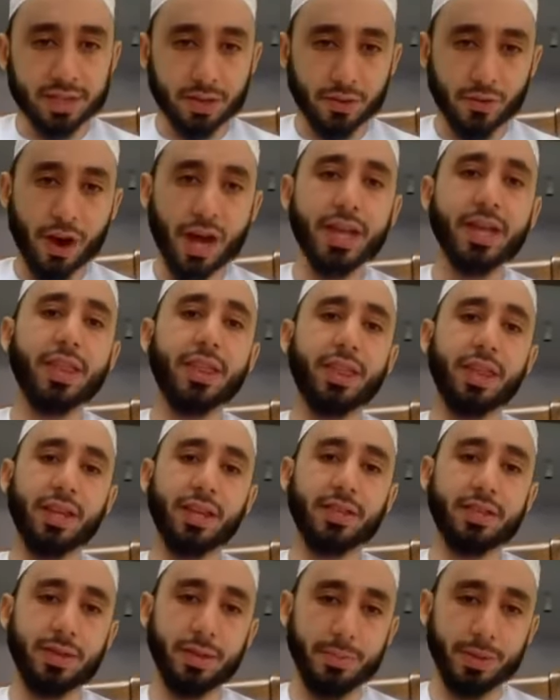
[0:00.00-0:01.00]
the right
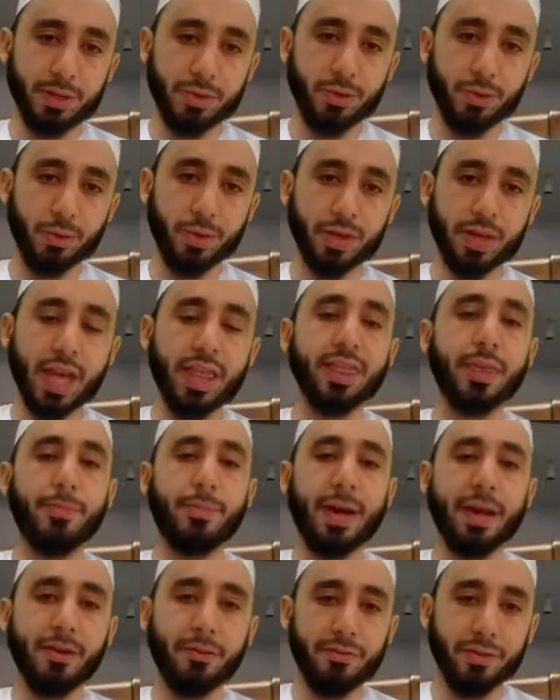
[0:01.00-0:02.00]
thing to be doing and the
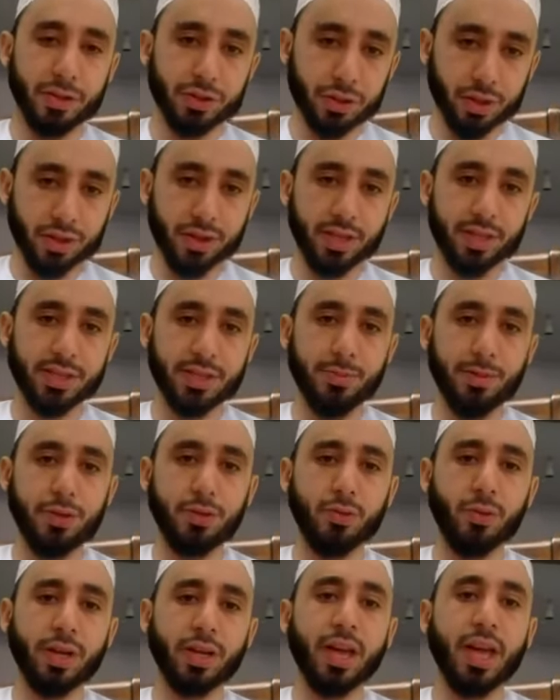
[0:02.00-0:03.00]
beneficial thing to be
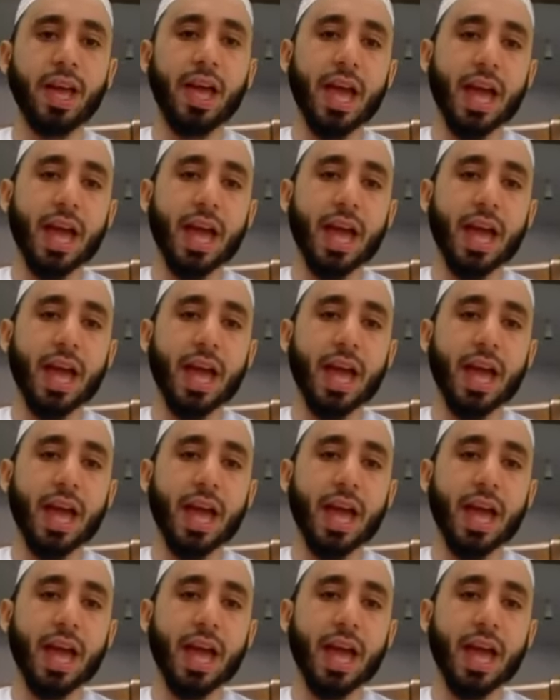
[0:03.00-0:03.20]
doing